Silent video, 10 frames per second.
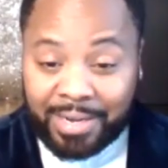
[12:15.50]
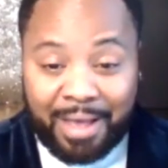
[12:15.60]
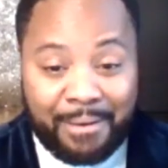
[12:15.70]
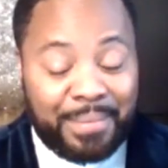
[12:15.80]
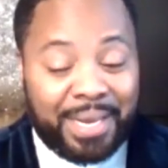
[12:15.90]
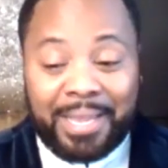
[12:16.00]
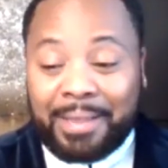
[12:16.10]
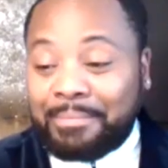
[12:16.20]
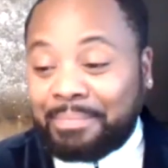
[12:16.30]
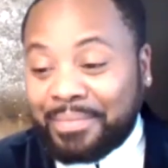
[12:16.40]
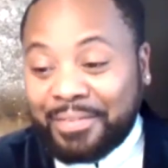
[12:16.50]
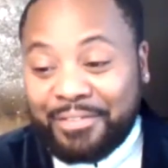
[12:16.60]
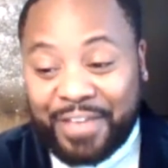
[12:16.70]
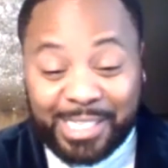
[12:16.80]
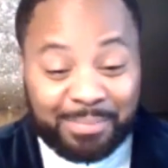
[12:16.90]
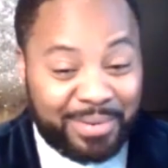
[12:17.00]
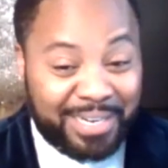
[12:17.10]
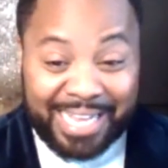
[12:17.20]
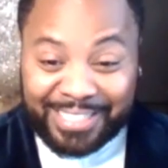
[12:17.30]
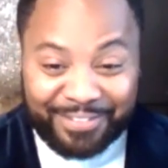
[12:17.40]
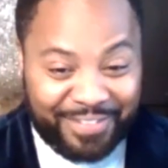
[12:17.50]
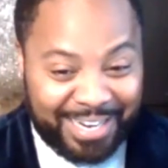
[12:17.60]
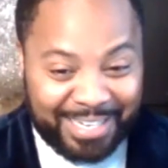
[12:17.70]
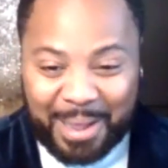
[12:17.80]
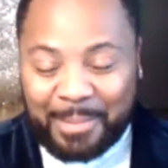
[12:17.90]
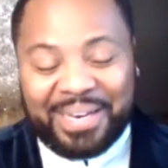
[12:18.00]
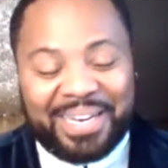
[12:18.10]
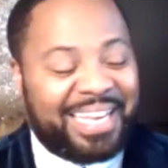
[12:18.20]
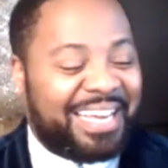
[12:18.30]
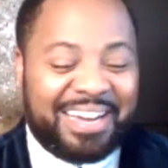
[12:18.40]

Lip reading: Company, Facebook as Savon Company,